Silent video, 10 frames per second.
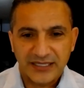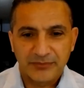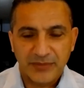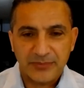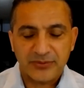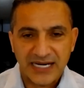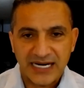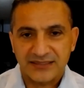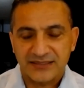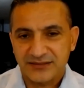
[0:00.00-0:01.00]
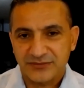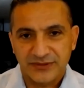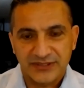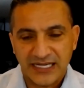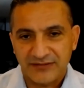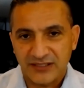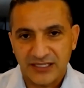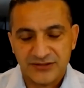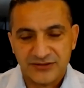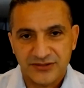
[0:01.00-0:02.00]
in my practice, we have a
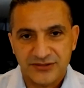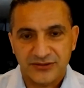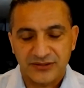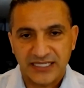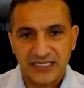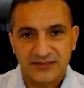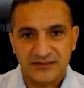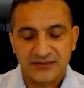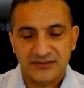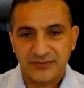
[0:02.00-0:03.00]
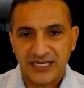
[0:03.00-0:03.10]
lot of surgical cases.